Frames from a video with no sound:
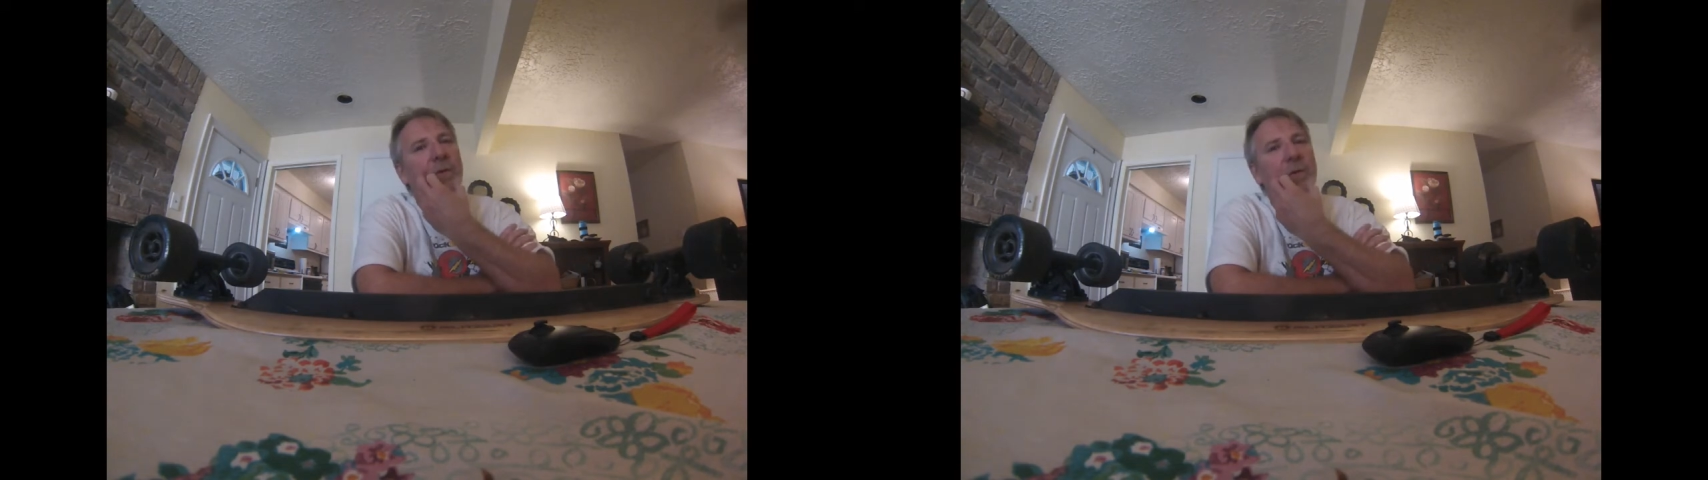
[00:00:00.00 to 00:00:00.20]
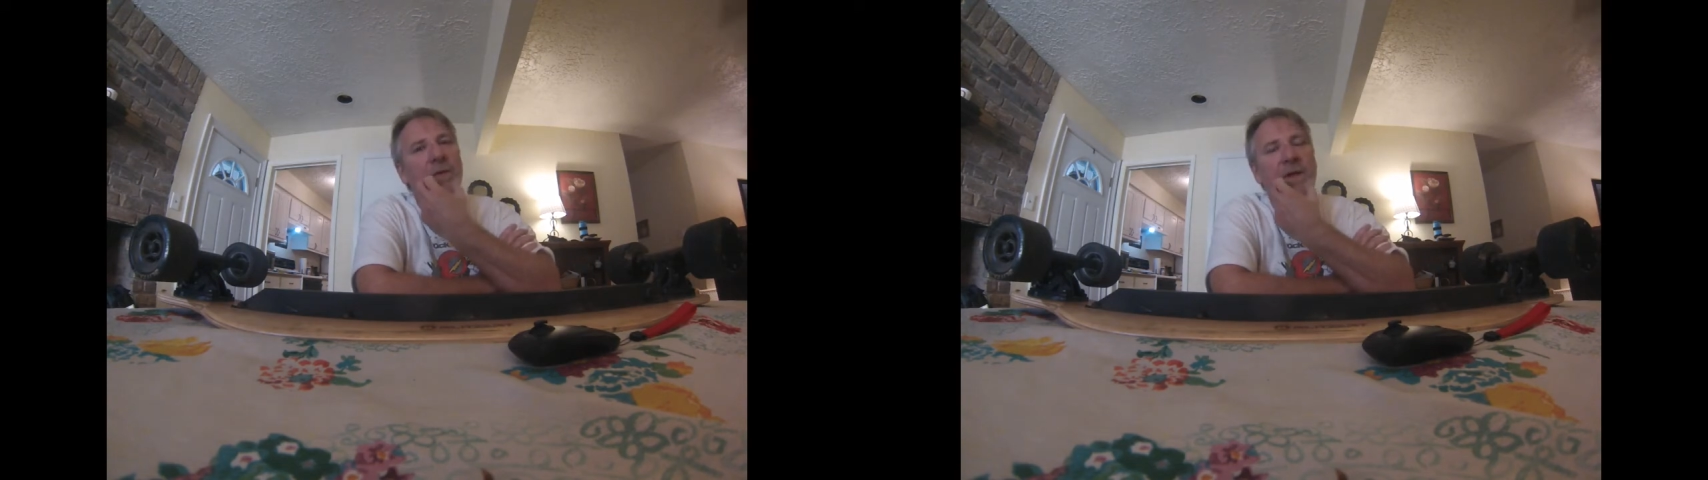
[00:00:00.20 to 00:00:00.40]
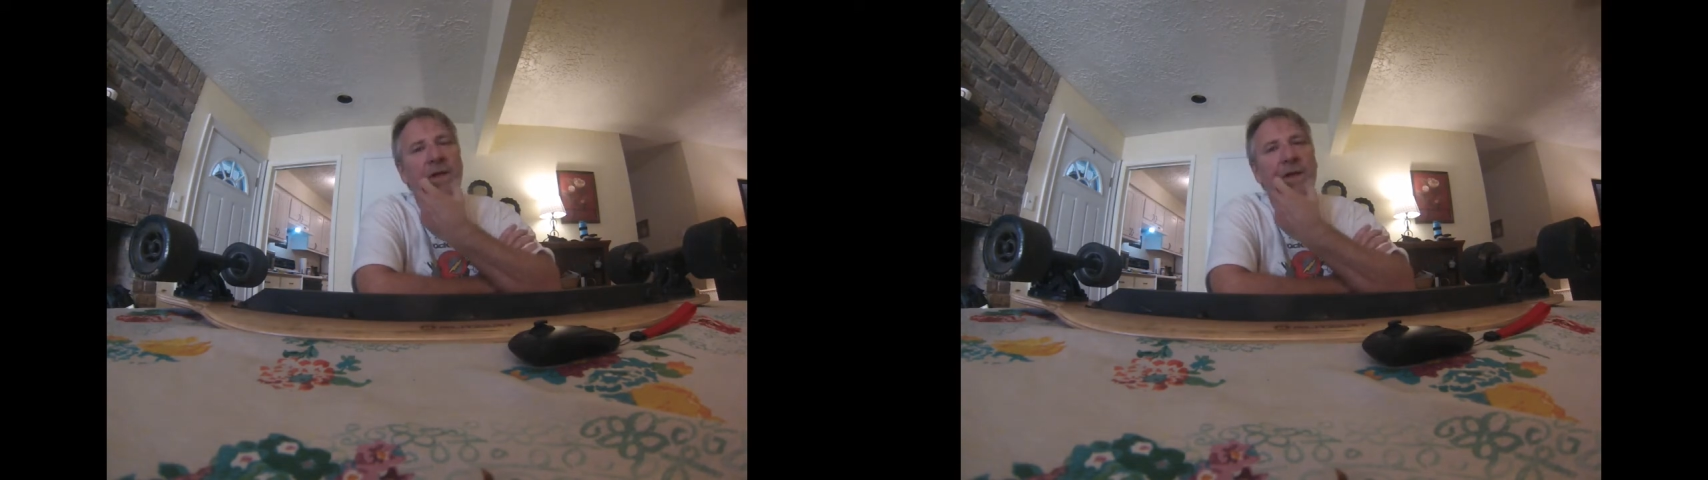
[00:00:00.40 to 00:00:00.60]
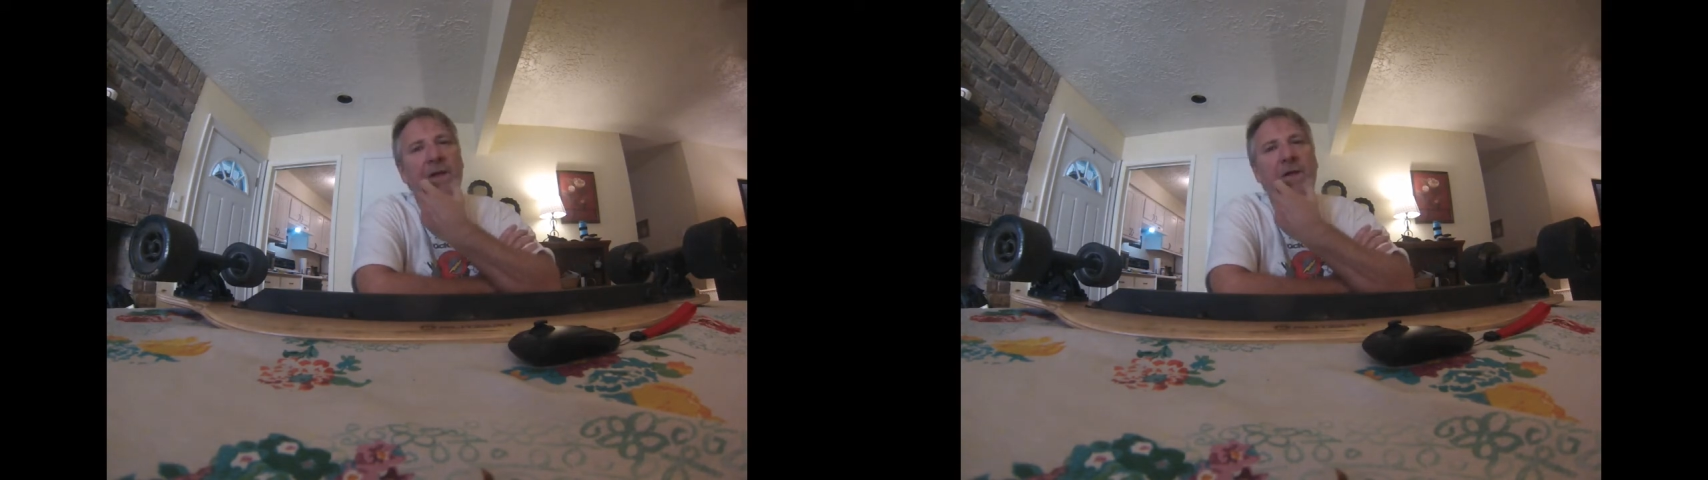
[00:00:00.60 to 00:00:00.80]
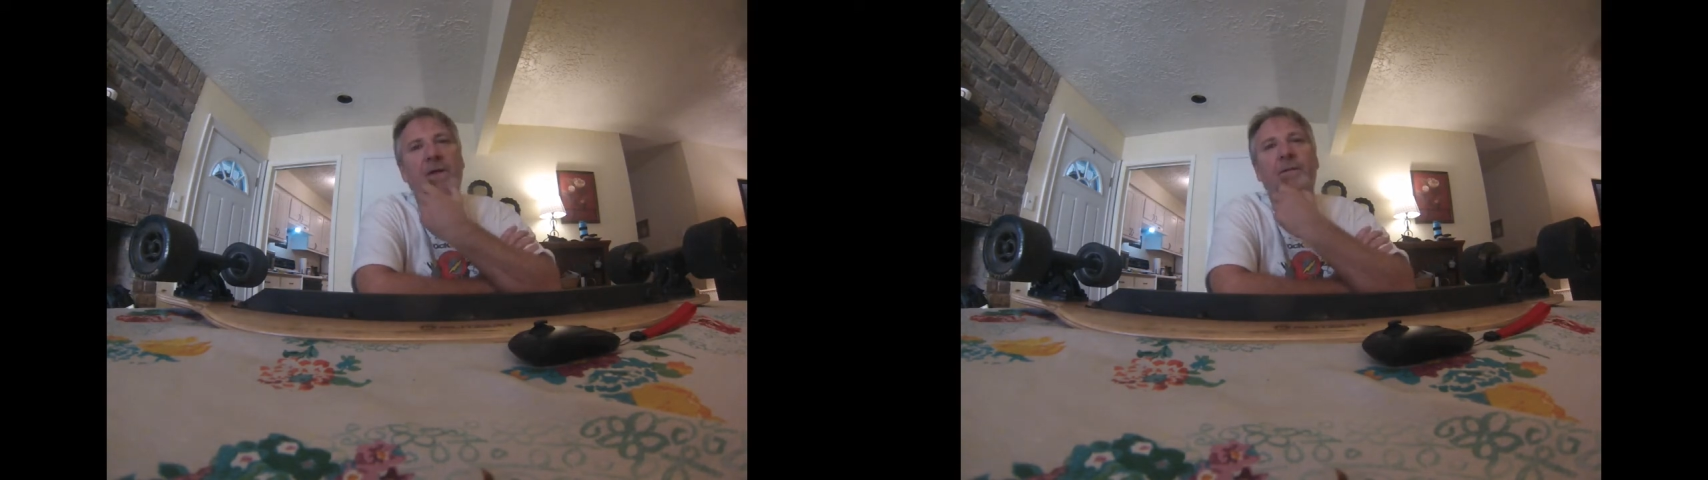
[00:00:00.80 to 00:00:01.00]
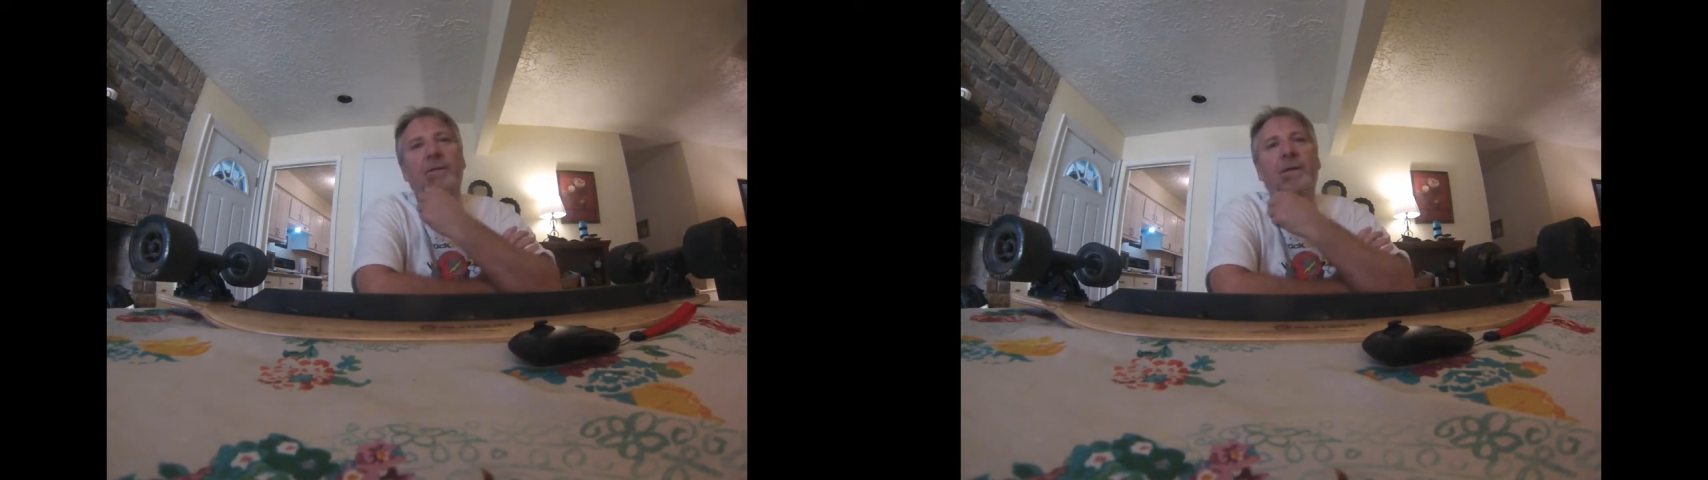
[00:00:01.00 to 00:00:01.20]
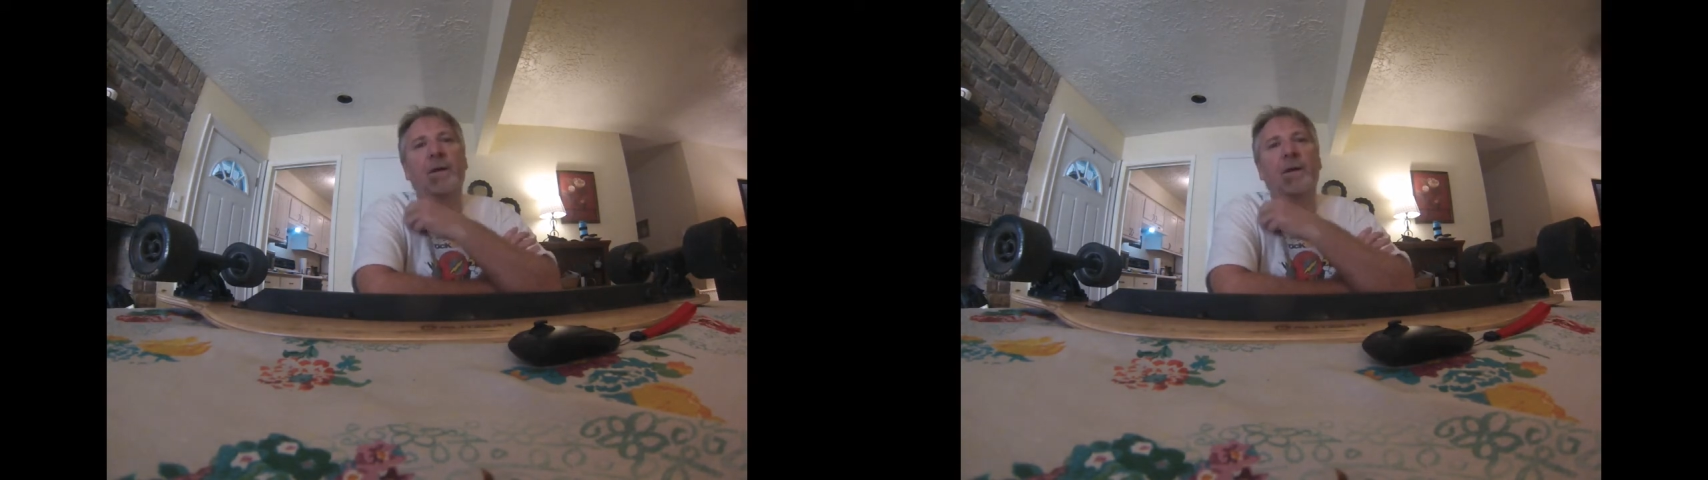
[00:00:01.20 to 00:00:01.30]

towards the end of the,